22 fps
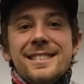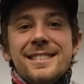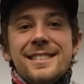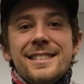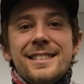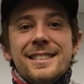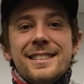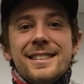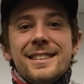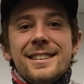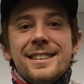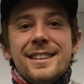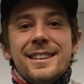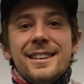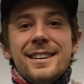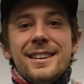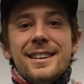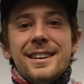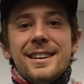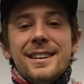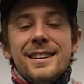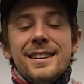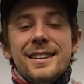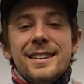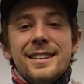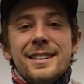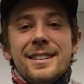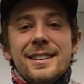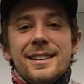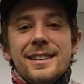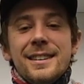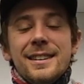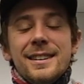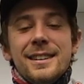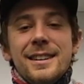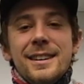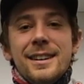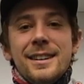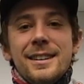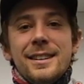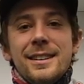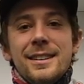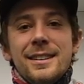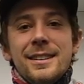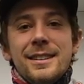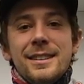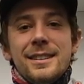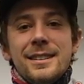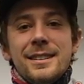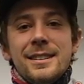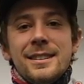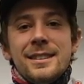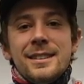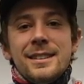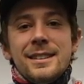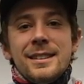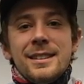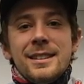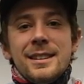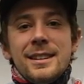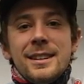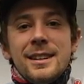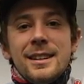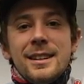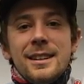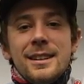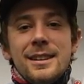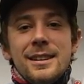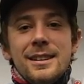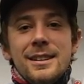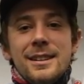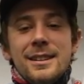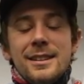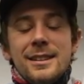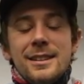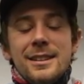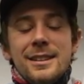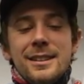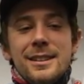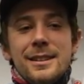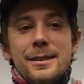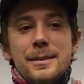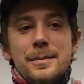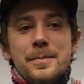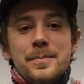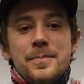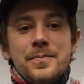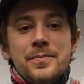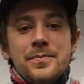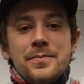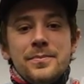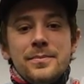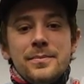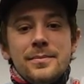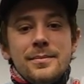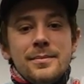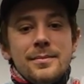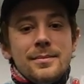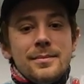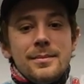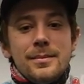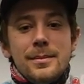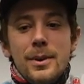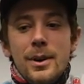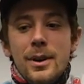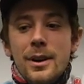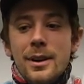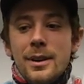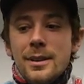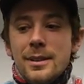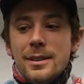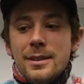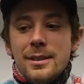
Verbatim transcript: And what's the toughest part of the race? Um, oh,